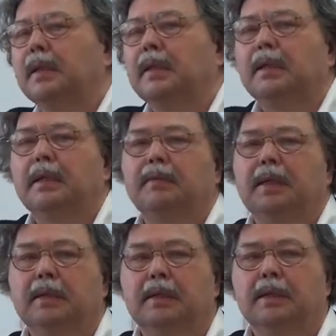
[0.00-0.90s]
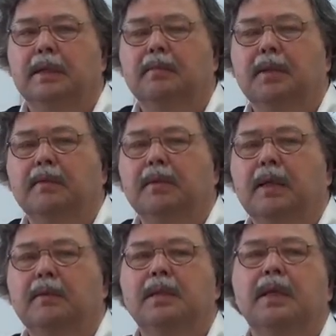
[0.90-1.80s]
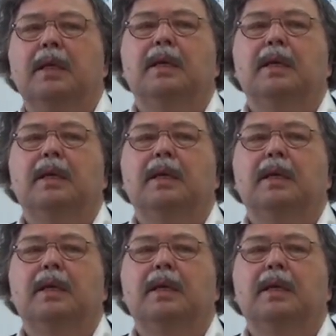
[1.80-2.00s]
I've done it a number of times.